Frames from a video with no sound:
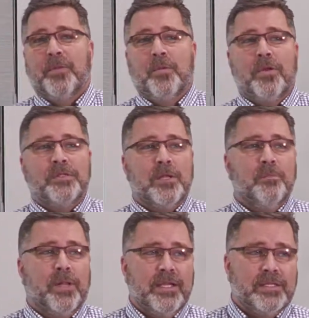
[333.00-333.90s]
Well, oh, some
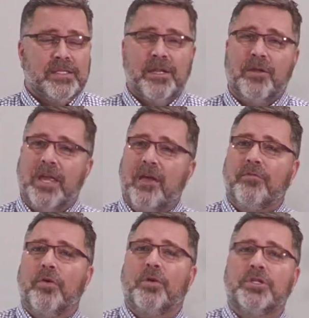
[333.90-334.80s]
places tell you you have
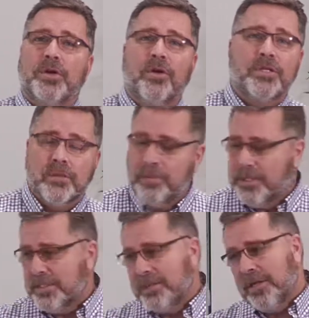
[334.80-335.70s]
to go to church. Some
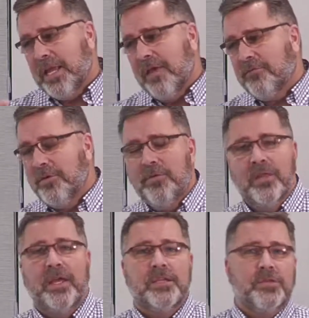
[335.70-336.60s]
places tell you you have to do
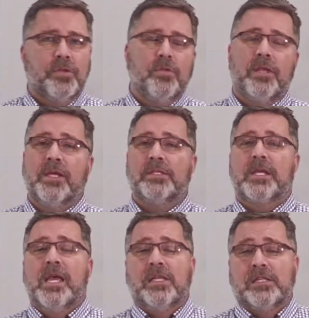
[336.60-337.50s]
this or do this.
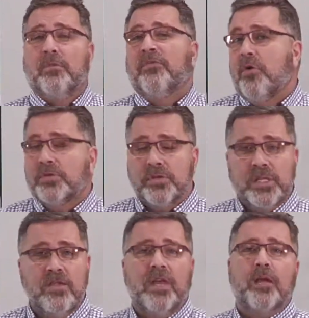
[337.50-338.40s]
Some folks will
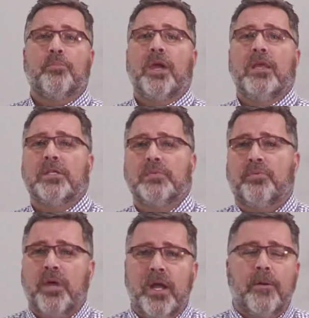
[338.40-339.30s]
say you've got to pray this
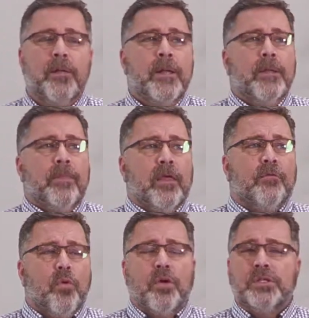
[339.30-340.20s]
prayer.
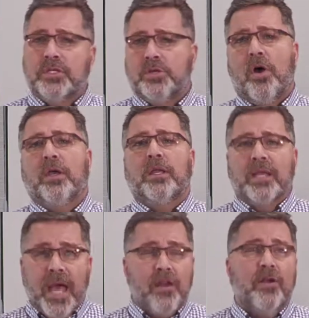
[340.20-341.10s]
Of course, in talking to
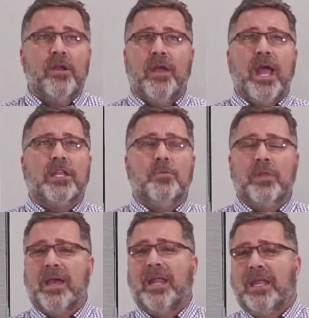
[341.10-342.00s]
God or interacting
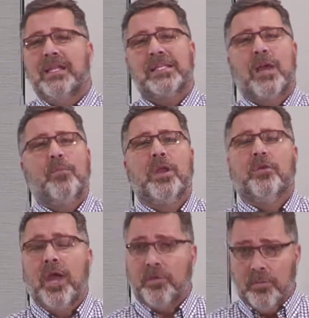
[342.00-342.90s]
with God, anytime we
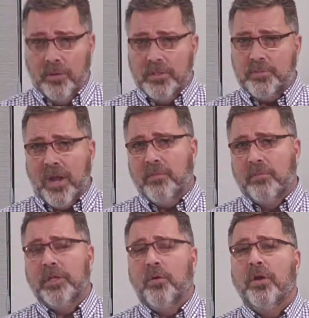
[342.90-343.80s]
interact with Him, it's
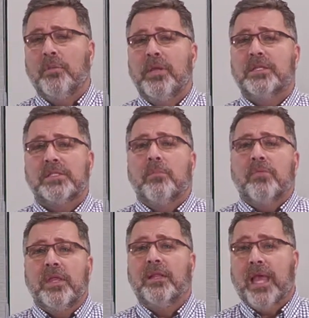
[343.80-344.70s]
probably going to be
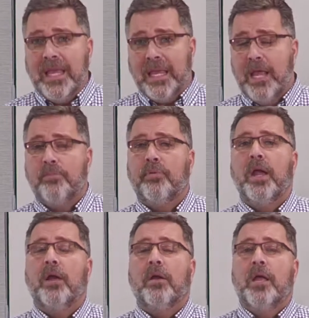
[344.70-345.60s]
something like a
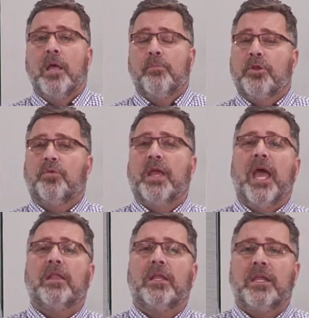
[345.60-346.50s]
prayer. But the
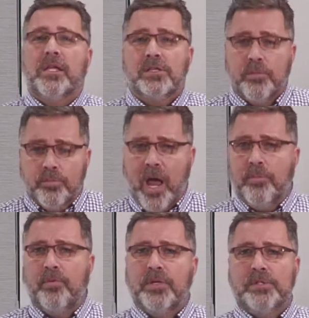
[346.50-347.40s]
reality is, the
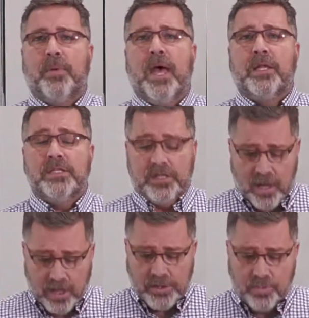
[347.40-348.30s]
proper response is
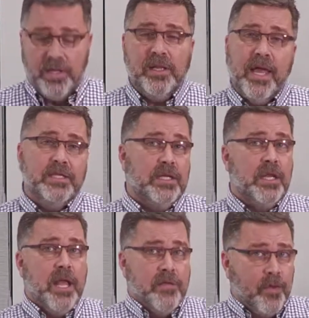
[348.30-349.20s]
us
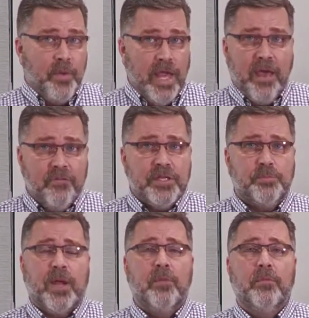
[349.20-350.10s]
realizing that we have this
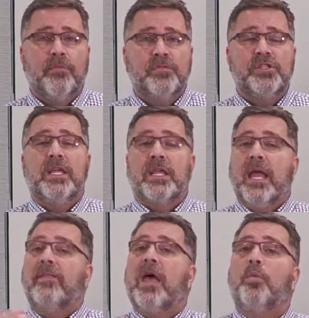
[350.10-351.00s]
problem of sin
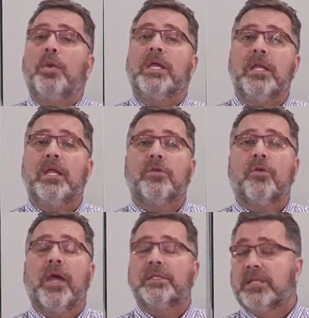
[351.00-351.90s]
and that we need
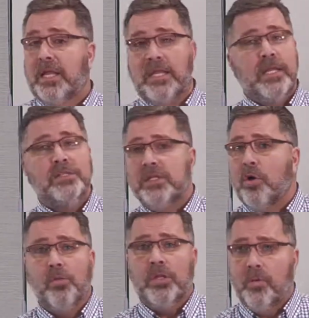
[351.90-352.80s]
Christ and that He is the
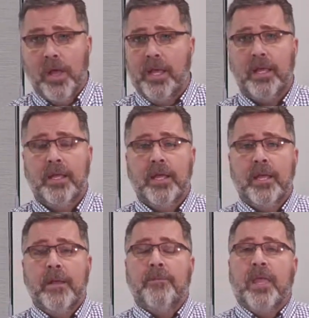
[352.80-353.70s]
only way.
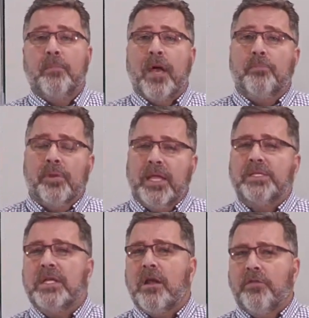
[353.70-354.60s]
And by
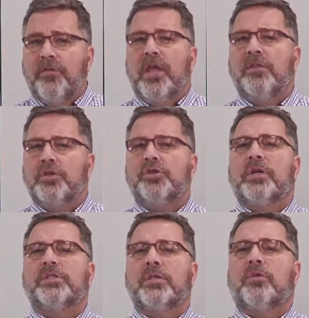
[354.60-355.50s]
placing our faith and
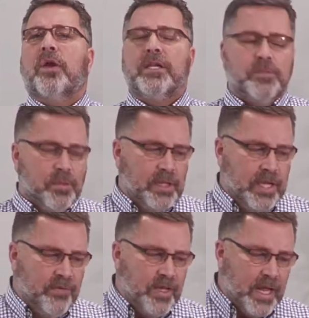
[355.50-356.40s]
trust in Christ,
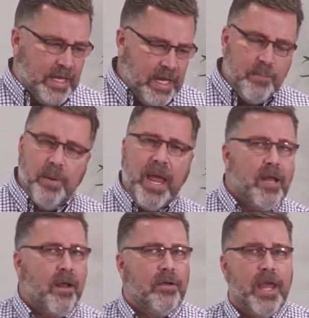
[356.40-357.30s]
believing that He paid
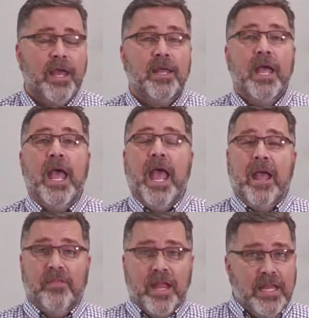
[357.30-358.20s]
our debt
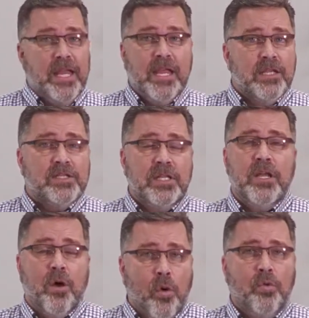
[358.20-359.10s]
and that He is
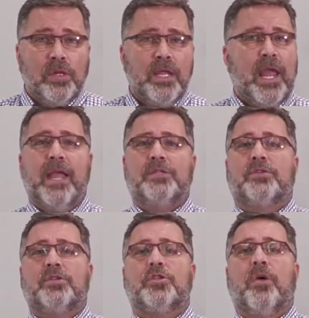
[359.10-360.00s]
the only answer to